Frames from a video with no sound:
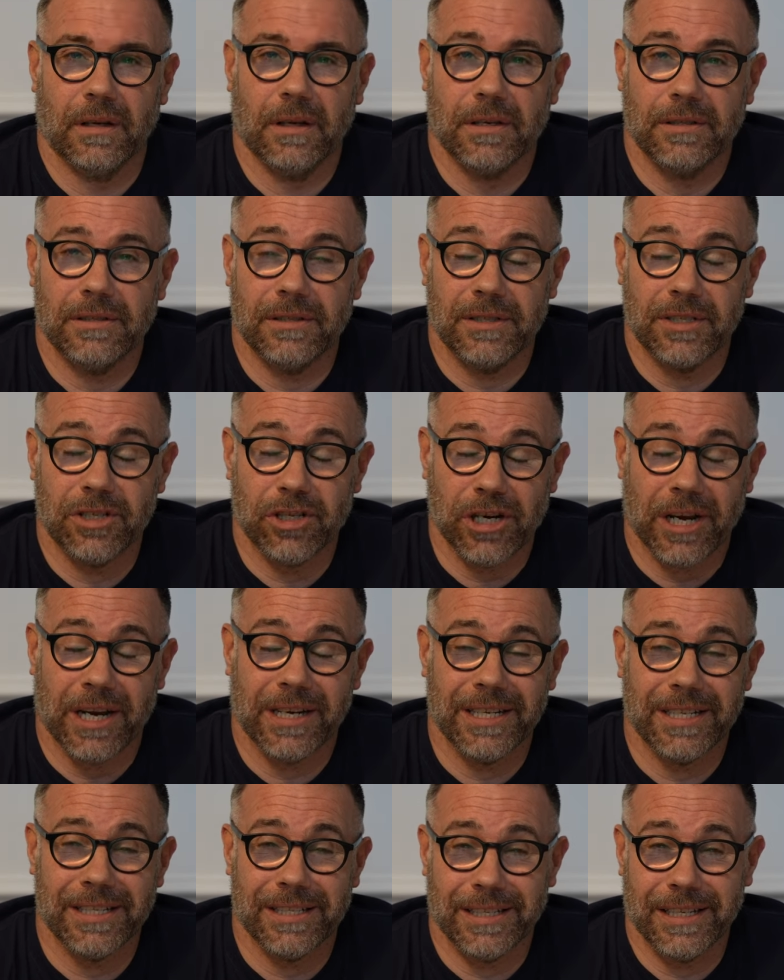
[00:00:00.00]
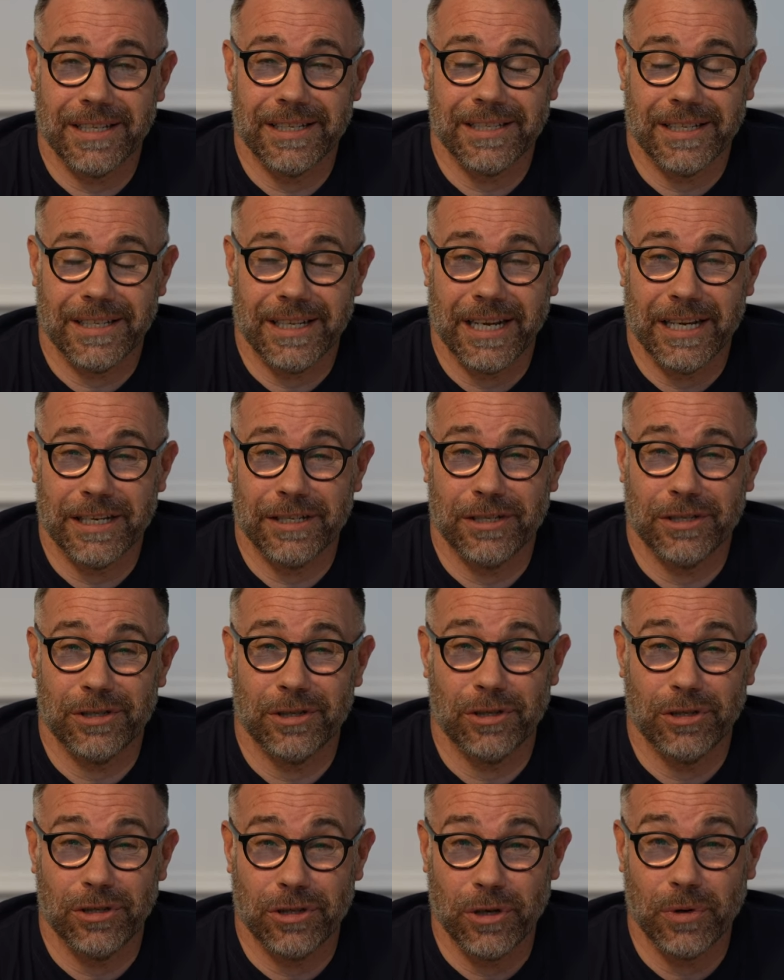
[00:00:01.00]
So the Chinese diesel heaters
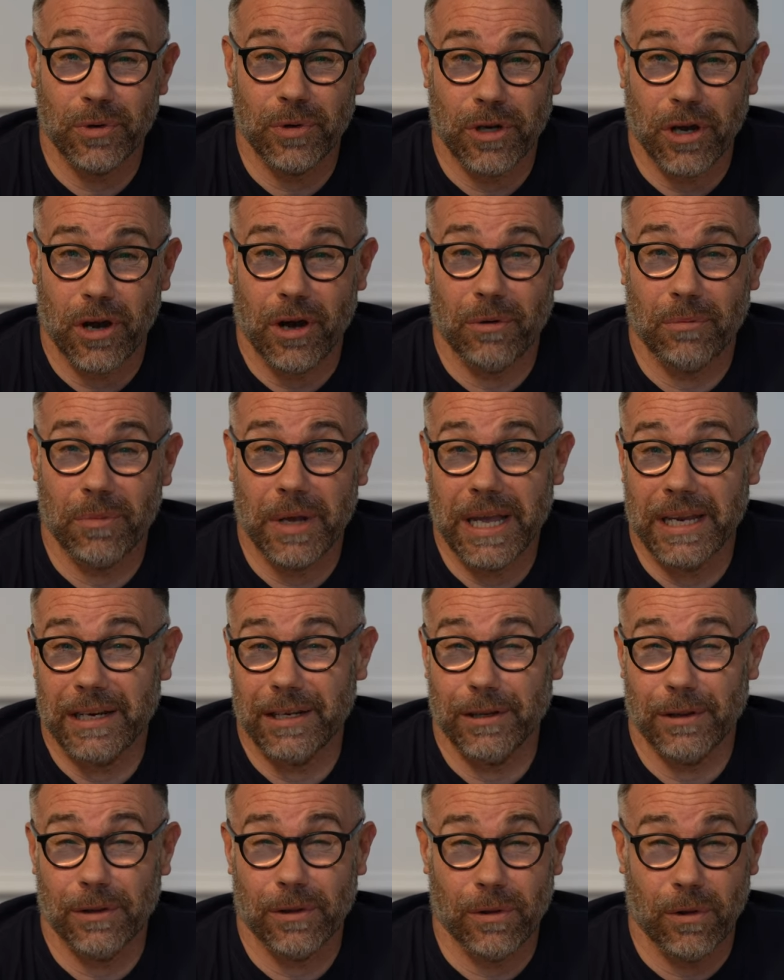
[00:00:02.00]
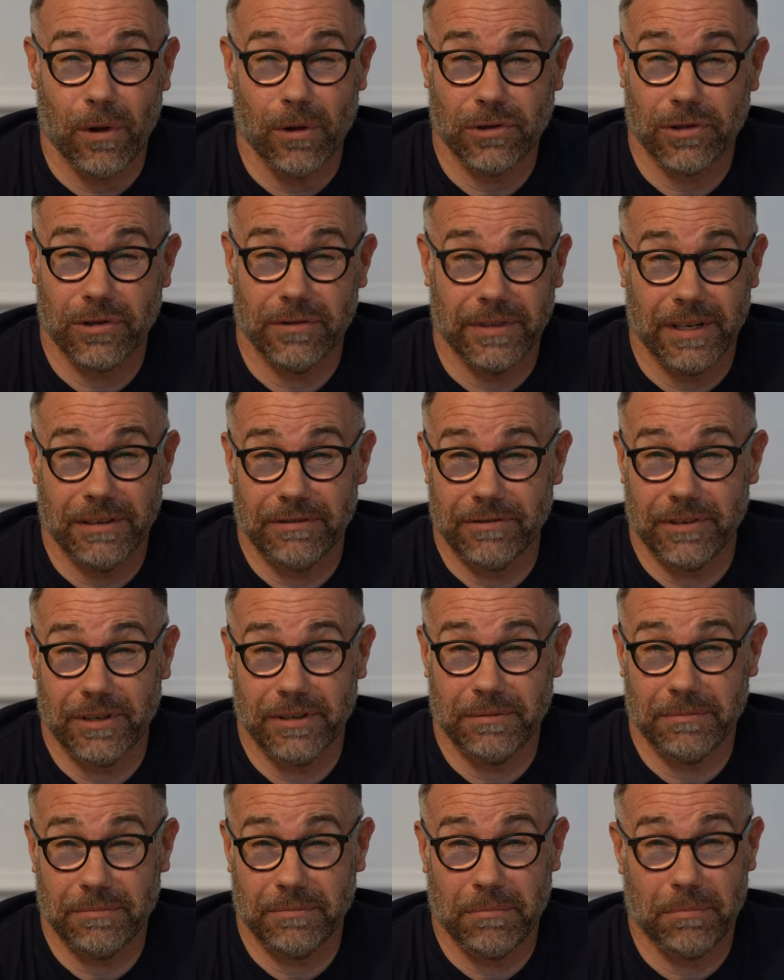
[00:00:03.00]
do come in lots of
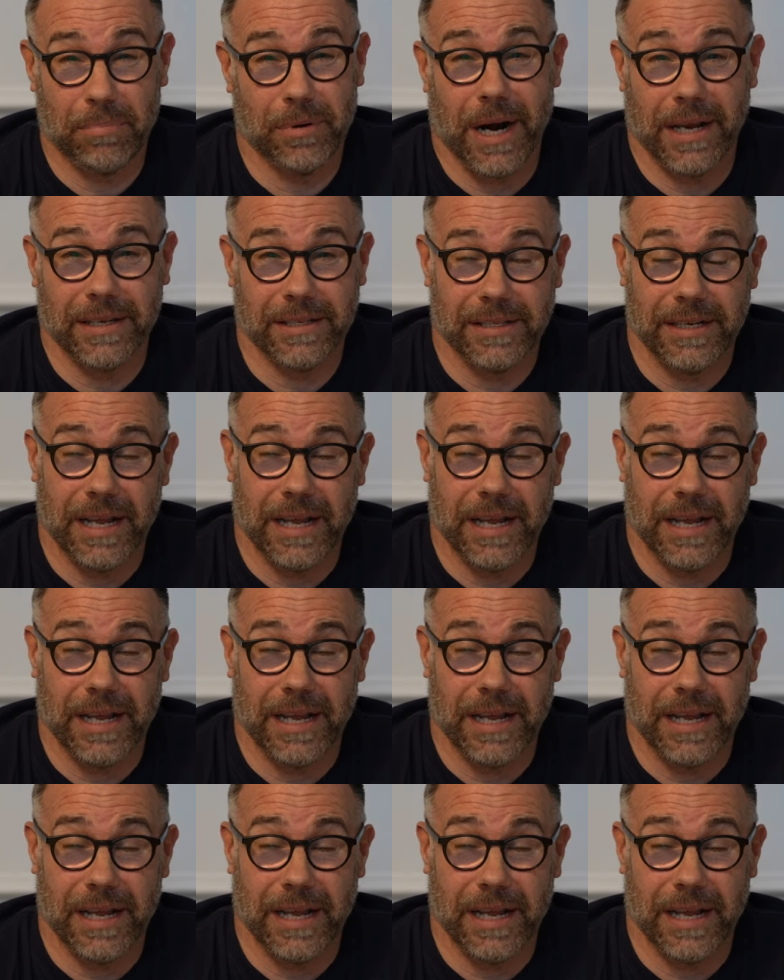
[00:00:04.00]
different brand